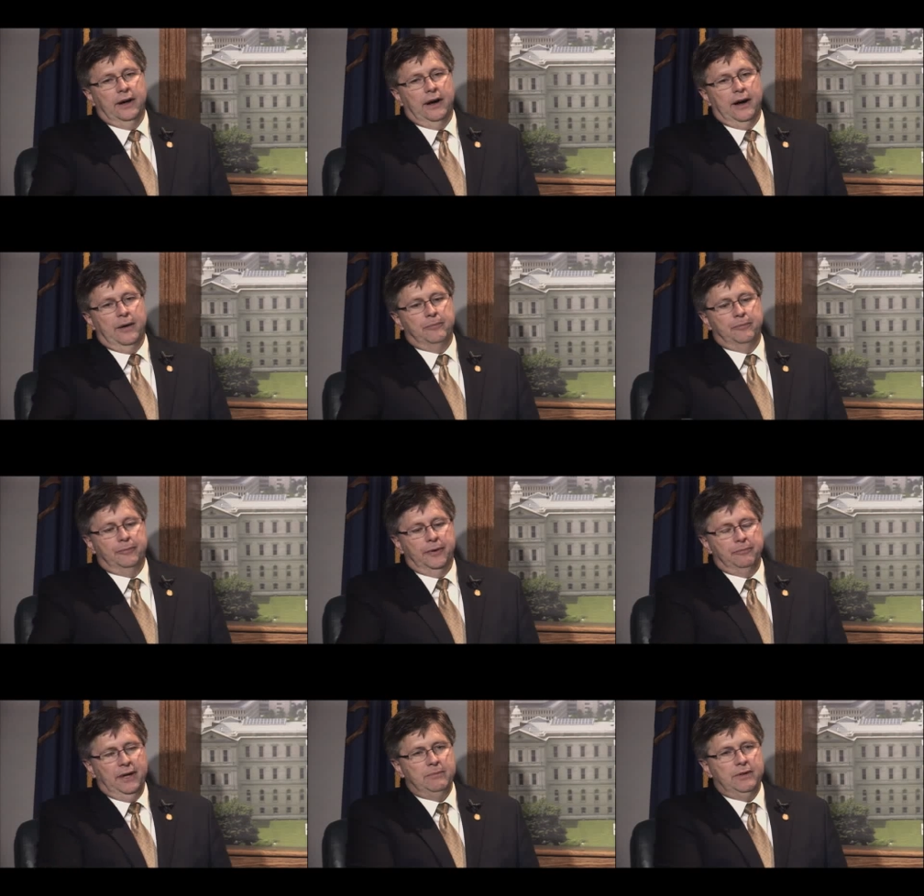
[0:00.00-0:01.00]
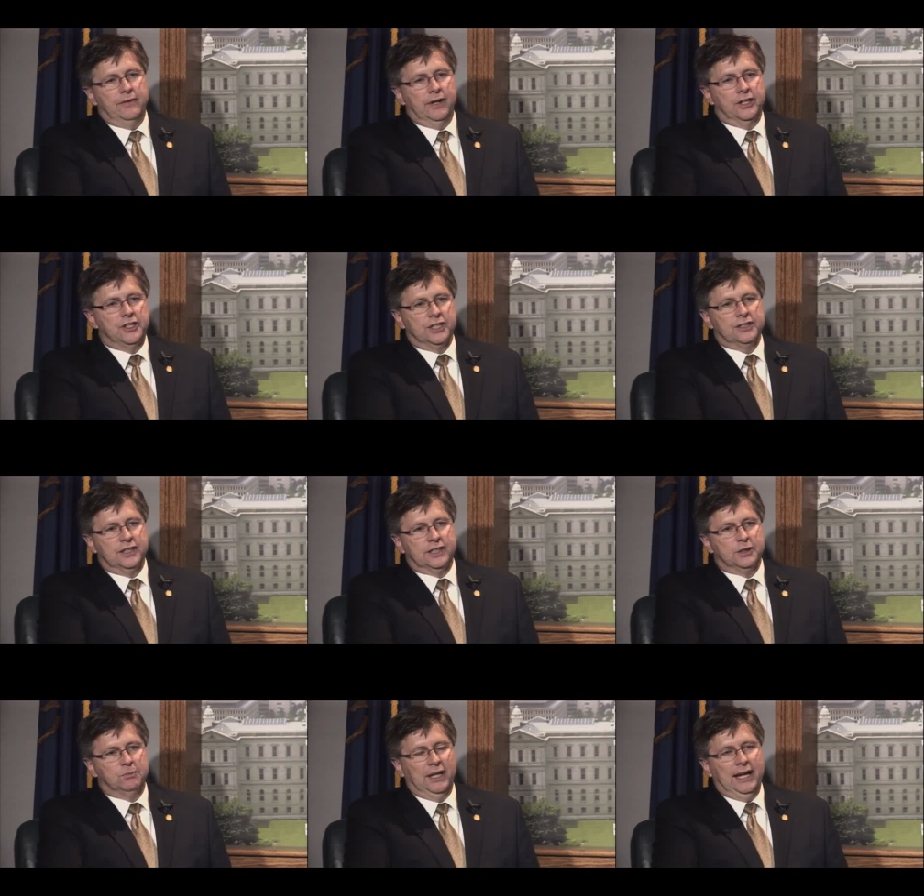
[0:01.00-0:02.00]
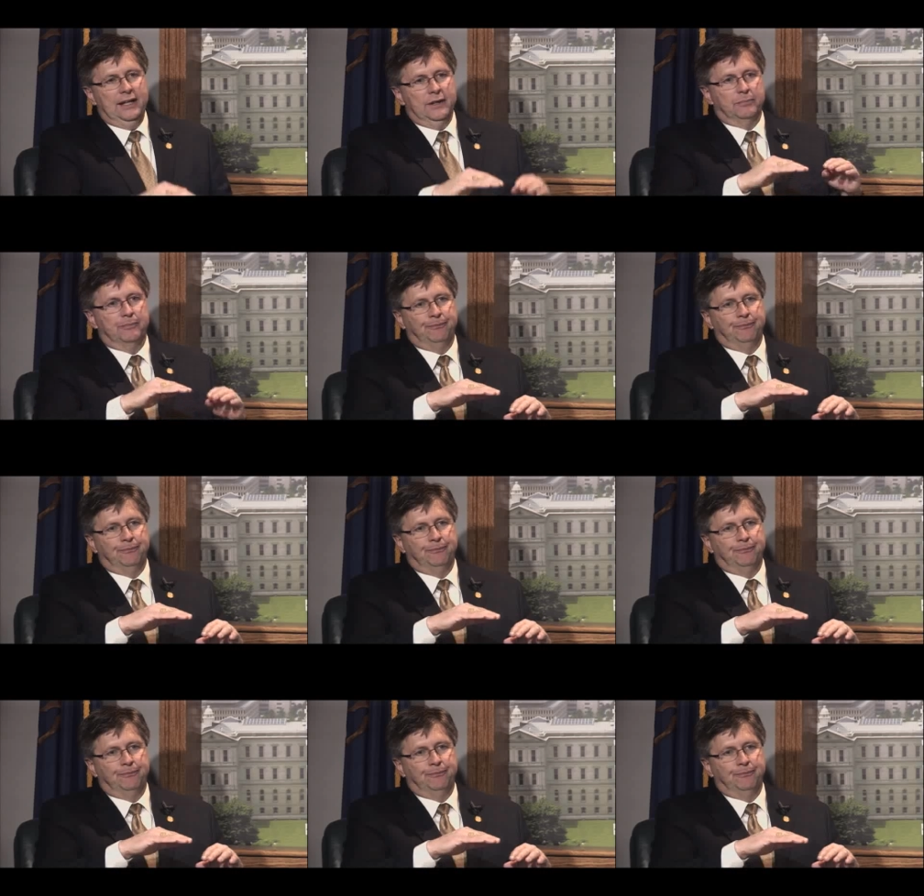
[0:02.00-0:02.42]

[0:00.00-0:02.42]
But maybe if you could just explain the